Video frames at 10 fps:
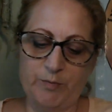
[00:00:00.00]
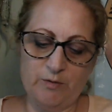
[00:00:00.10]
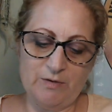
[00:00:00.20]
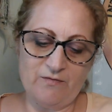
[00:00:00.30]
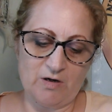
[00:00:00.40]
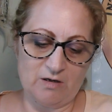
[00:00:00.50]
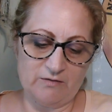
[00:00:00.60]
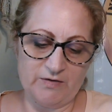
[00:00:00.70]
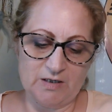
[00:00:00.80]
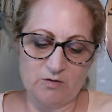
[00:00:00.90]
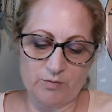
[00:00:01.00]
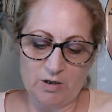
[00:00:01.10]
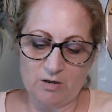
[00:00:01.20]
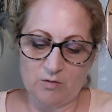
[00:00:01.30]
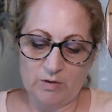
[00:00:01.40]
you evolve and
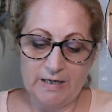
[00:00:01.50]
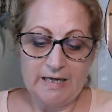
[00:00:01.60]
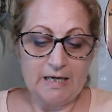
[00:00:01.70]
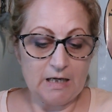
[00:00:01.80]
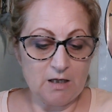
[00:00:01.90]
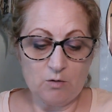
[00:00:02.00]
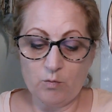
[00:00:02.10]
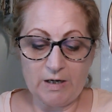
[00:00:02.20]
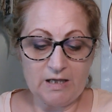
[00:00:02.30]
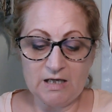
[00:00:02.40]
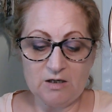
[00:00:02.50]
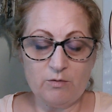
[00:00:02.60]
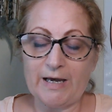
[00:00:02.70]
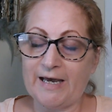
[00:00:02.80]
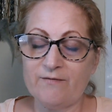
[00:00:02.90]
grow in a way that you
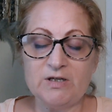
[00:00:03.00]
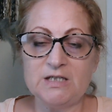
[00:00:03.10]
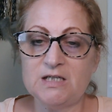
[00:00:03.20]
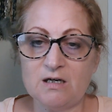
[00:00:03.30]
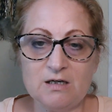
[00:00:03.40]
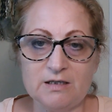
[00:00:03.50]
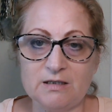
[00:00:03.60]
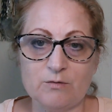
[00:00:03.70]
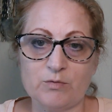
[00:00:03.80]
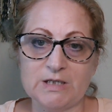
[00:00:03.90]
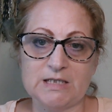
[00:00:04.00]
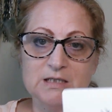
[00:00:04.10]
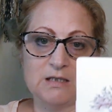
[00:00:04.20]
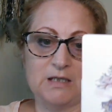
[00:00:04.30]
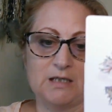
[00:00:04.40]
haven't done
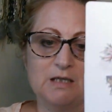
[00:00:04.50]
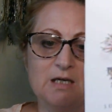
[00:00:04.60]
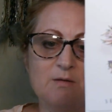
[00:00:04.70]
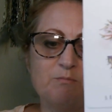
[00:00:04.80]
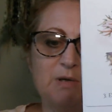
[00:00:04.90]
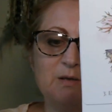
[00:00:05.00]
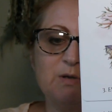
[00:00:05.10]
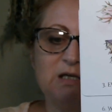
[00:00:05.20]
recently maybe